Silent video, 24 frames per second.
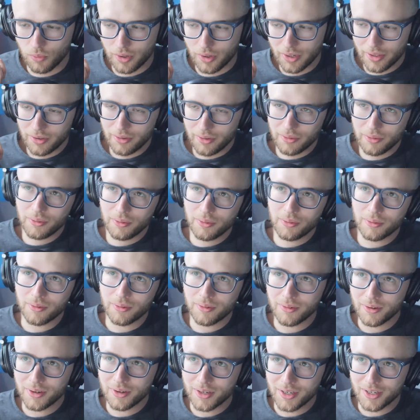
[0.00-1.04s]
were you
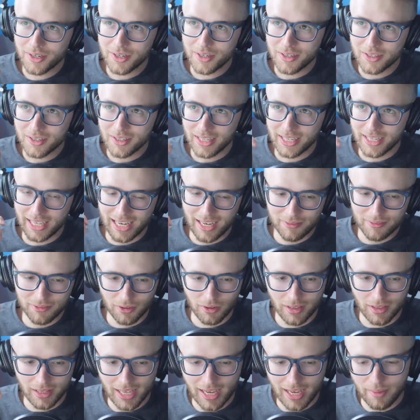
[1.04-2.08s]
like
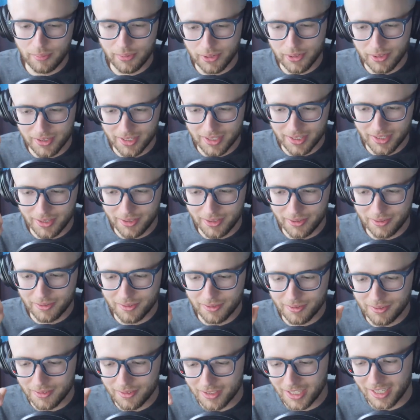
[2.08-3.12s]
after that period though,
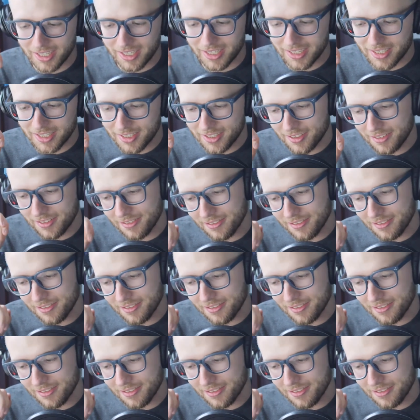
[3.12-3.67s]
like